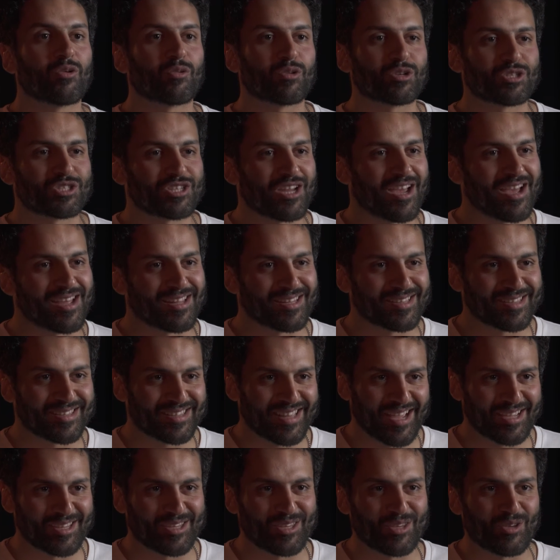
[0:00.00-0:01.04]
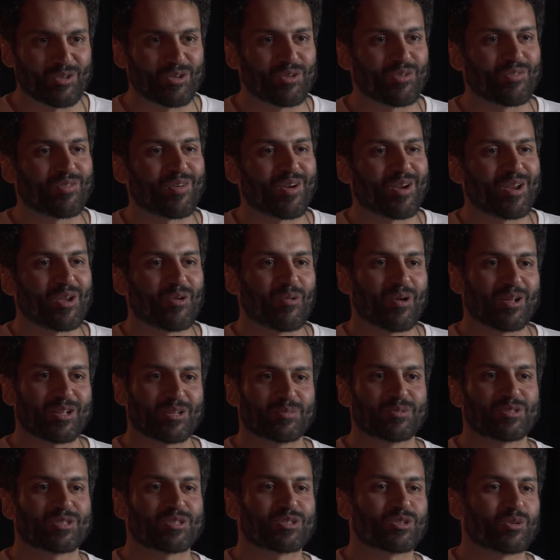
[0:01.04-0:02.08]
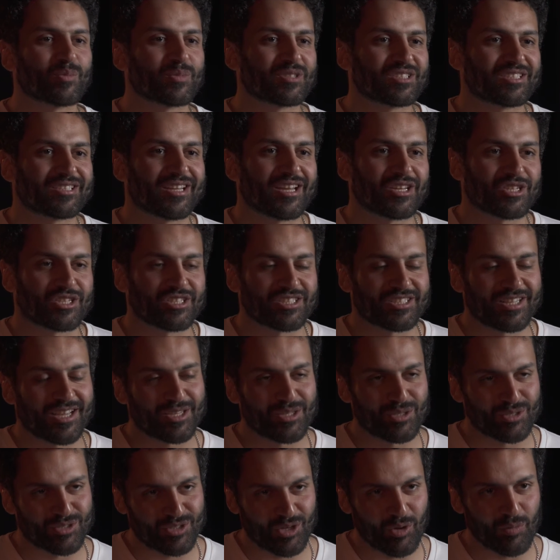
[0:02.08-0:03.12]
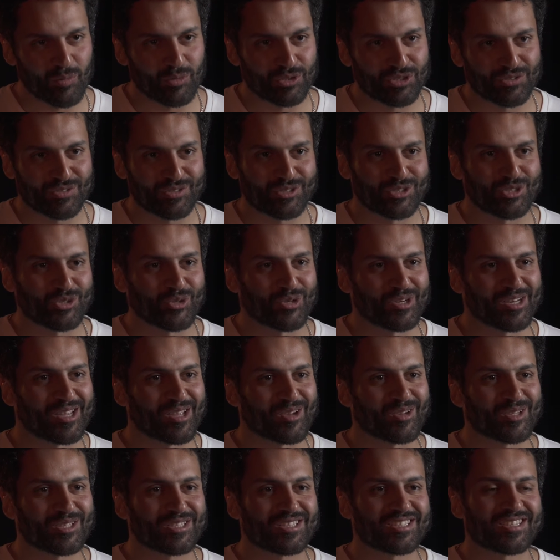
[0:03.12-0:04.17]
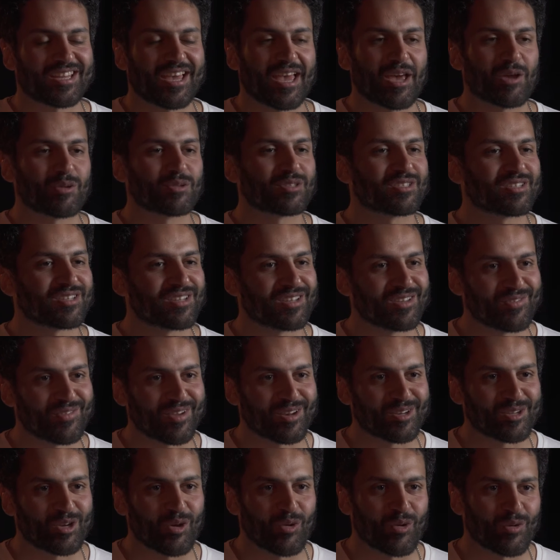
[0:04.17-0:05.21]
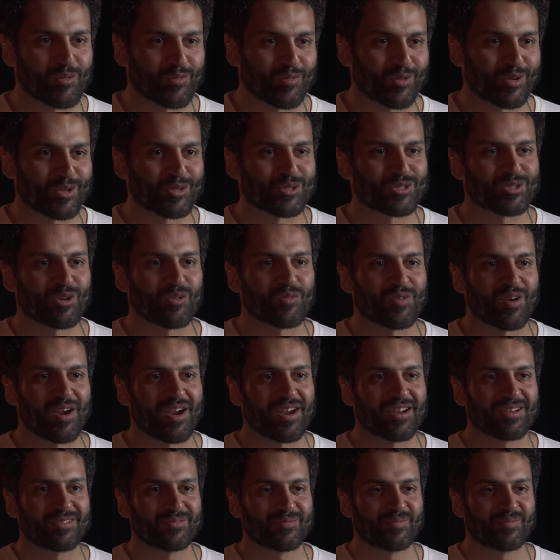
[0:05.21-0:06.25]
Rashad, thank you. You're very welcome to Summit Sessions. Thank you so much for joining us. How's the event going for you so far?